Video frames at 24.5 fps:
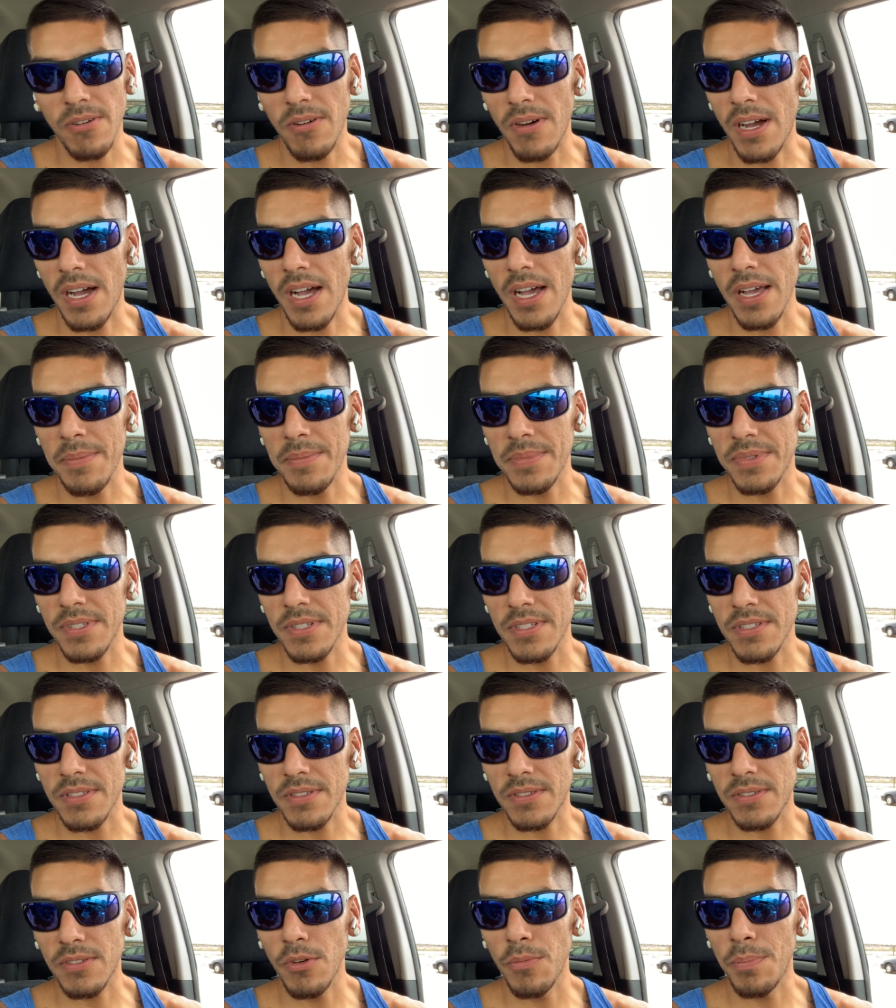I'm so,
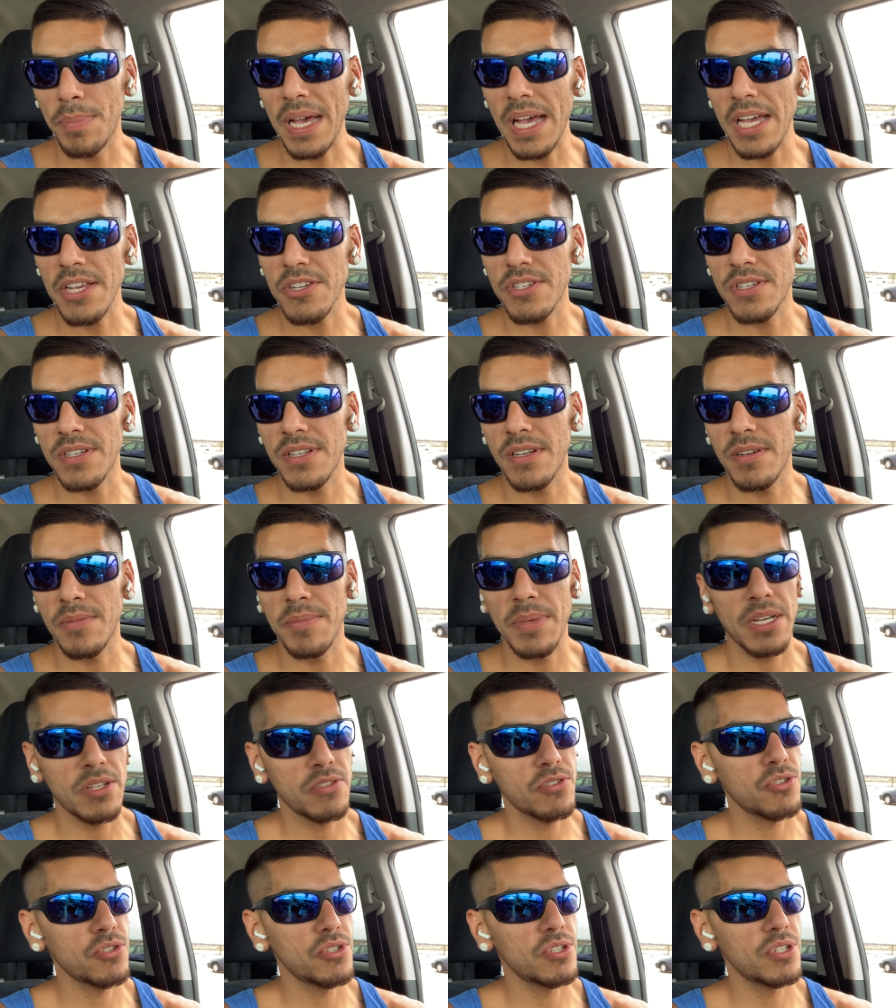so passionate
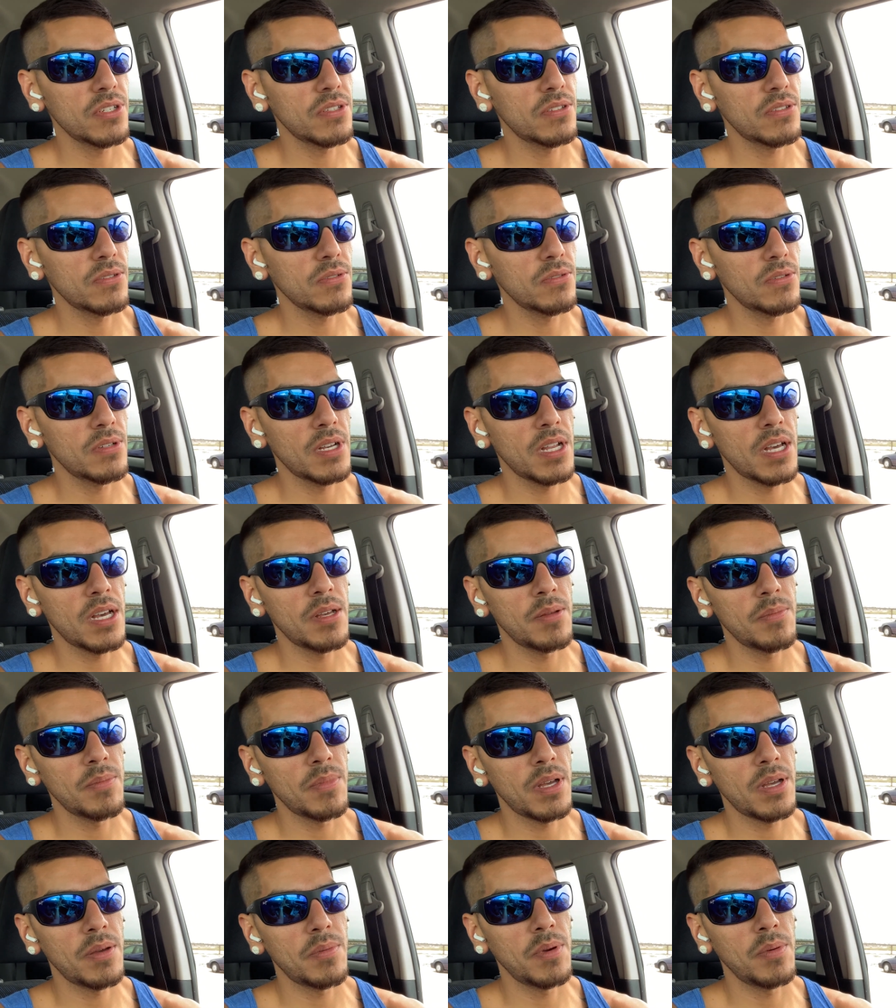about jujitsu and
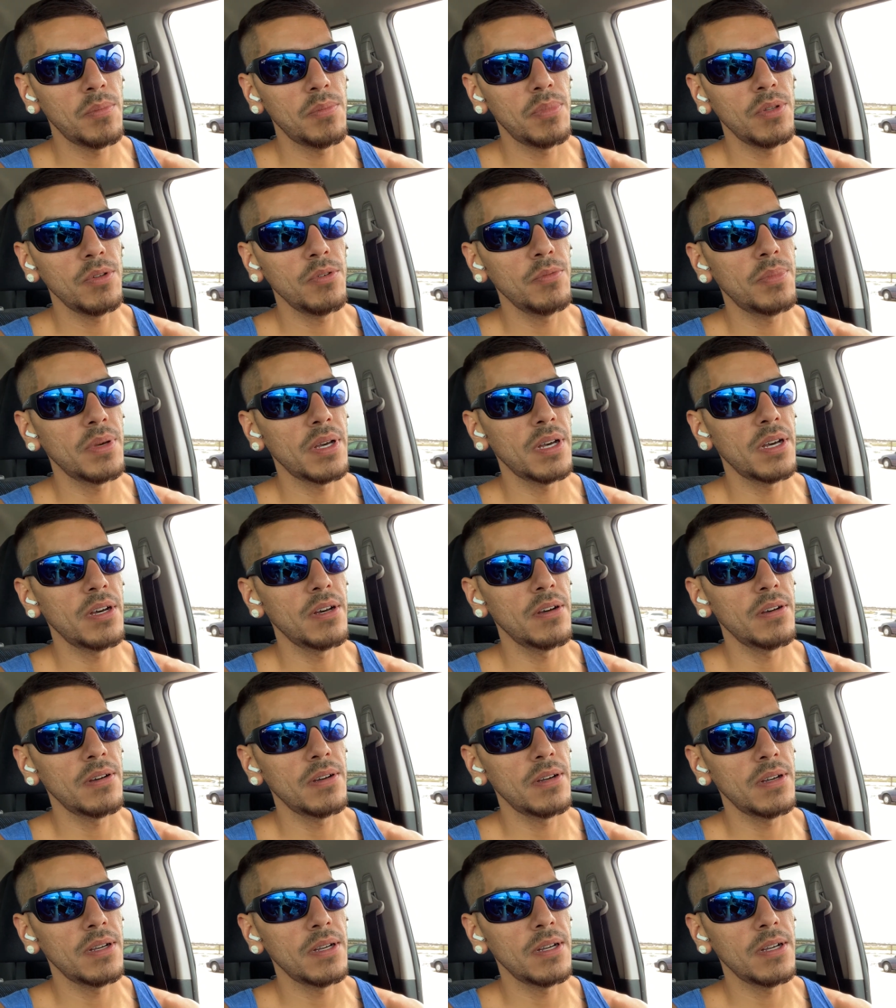I'm, I'm a blue belt
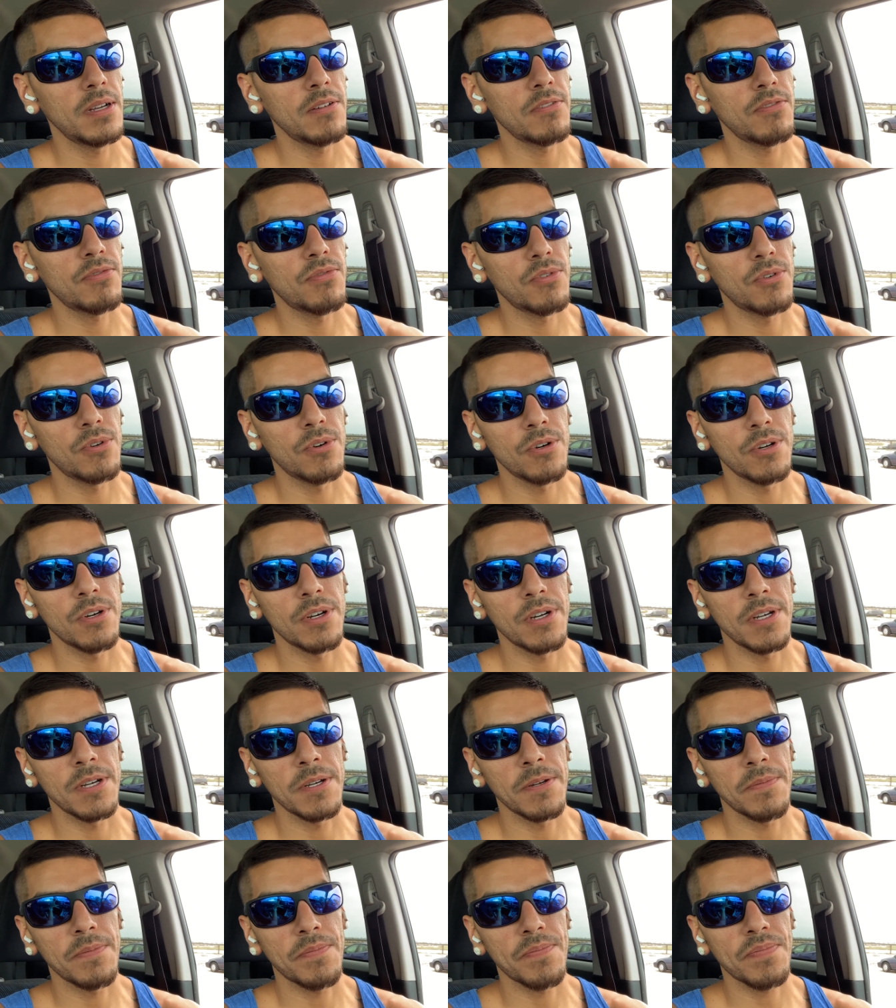
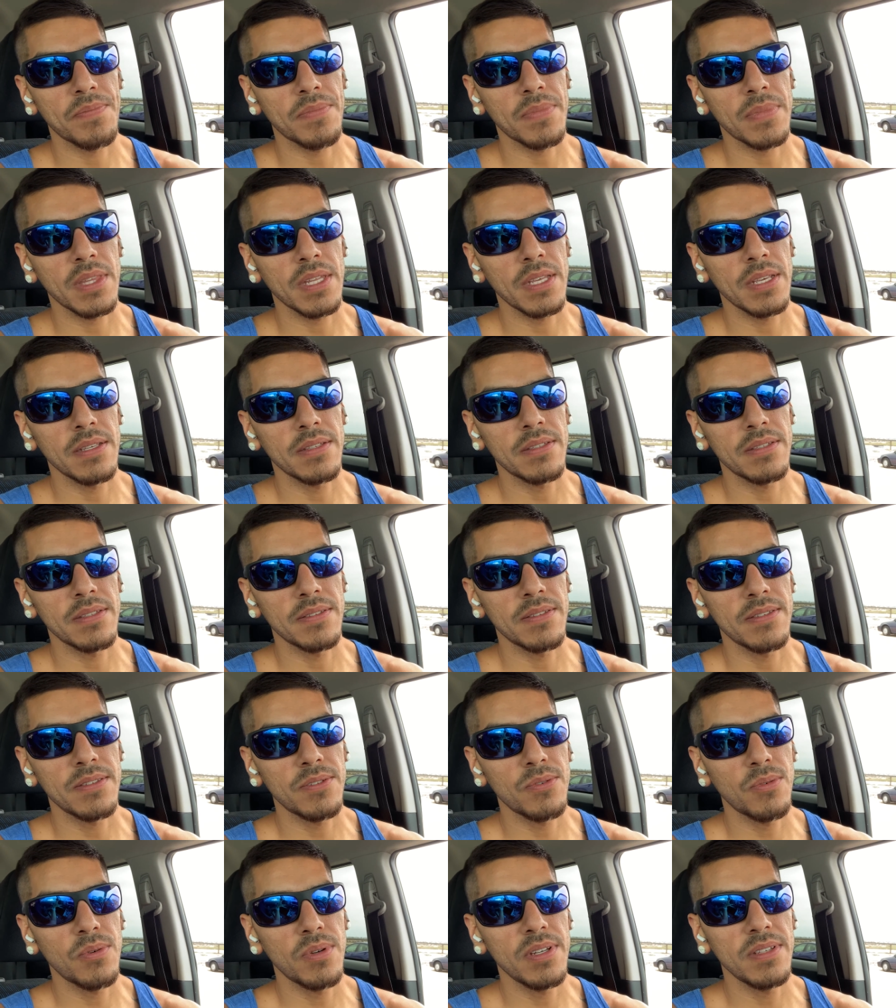for, since
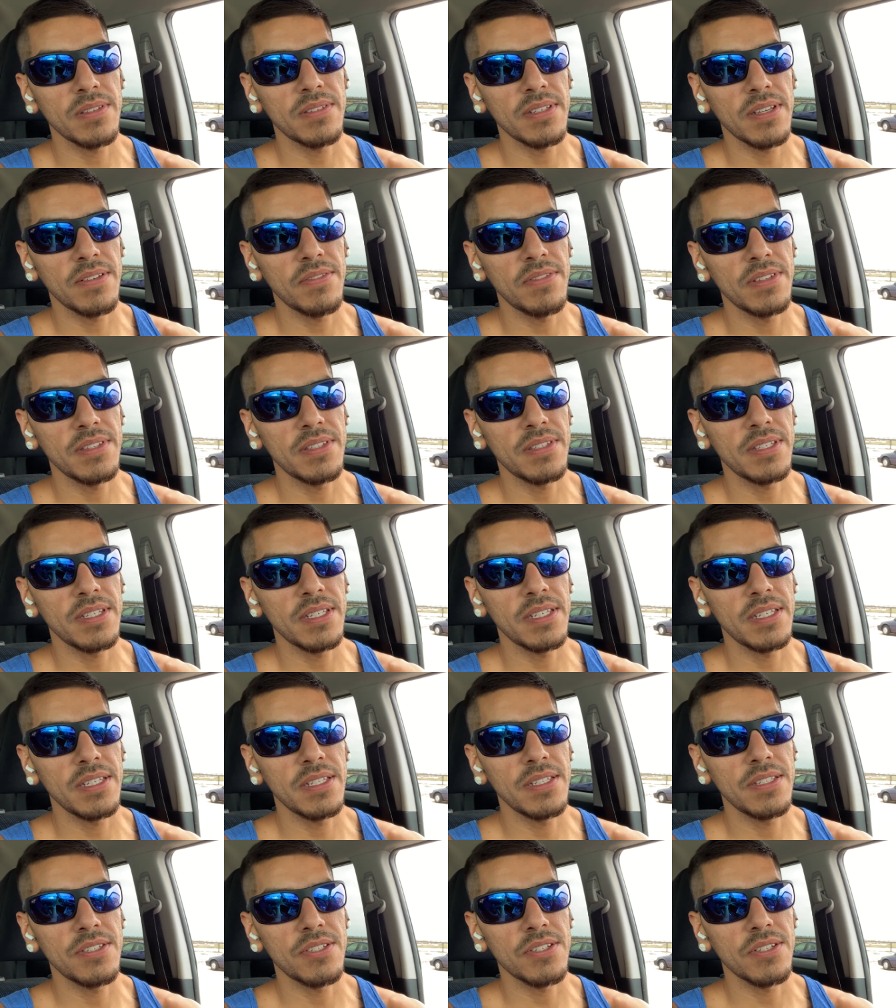
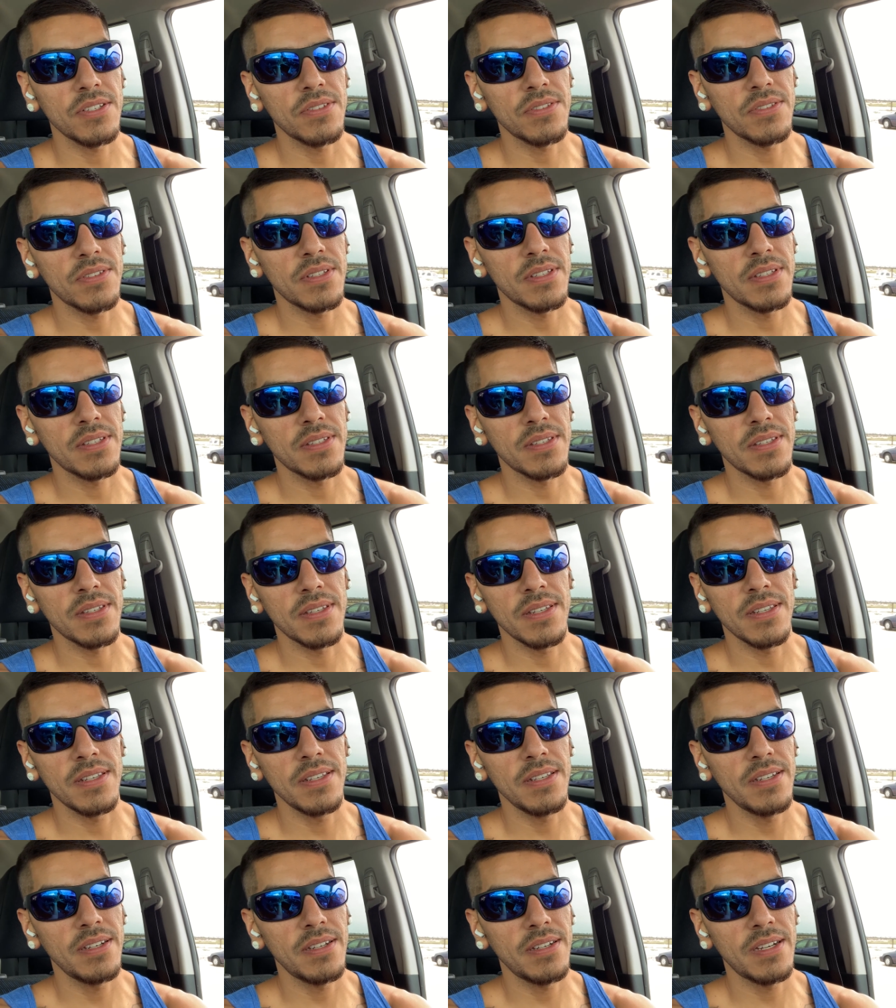2017, just
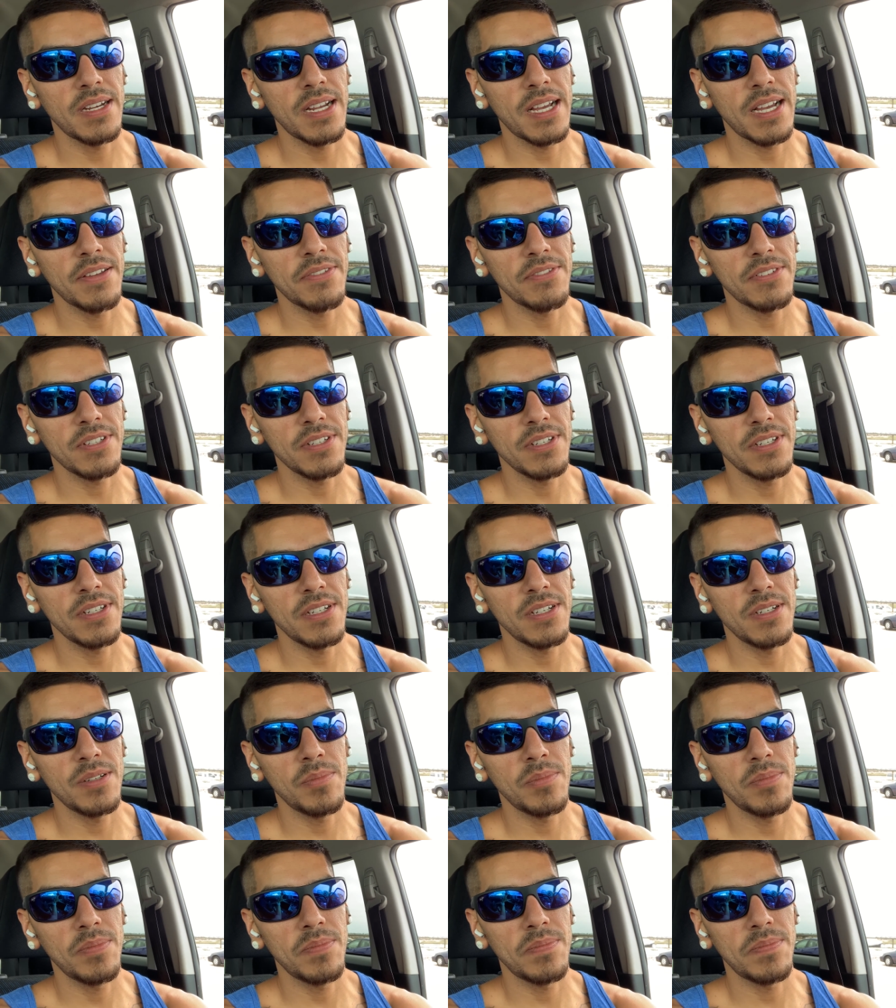year after
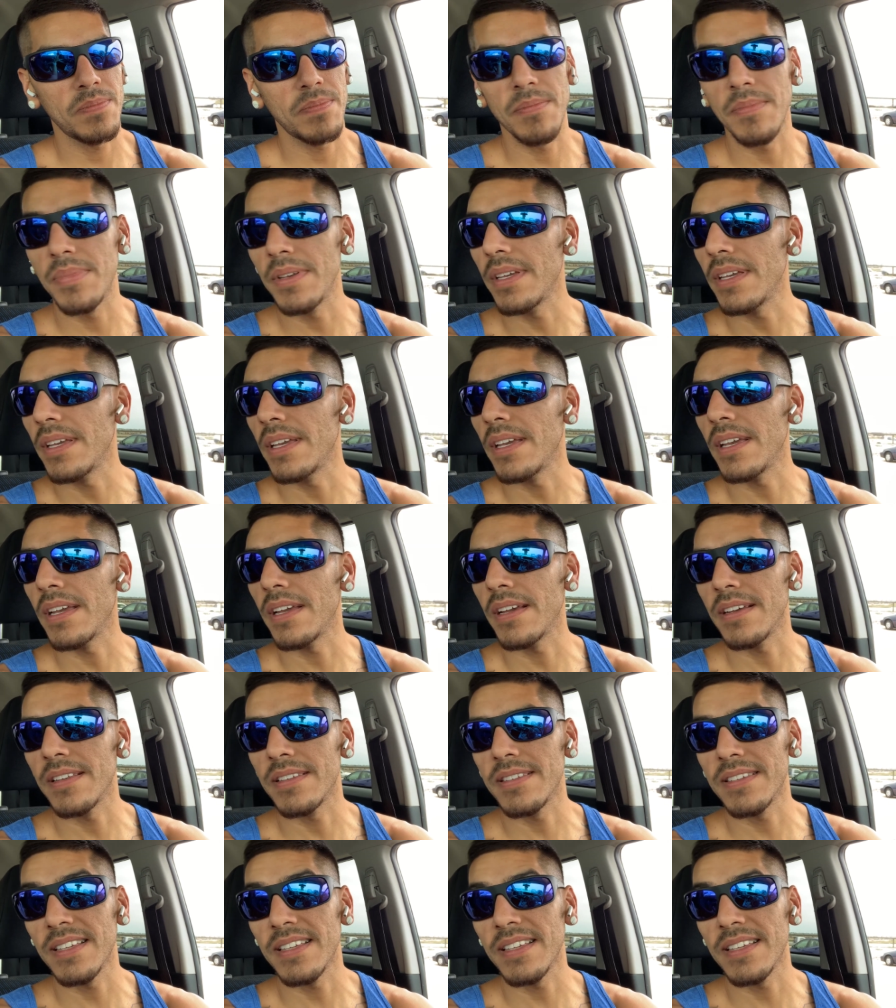year being a,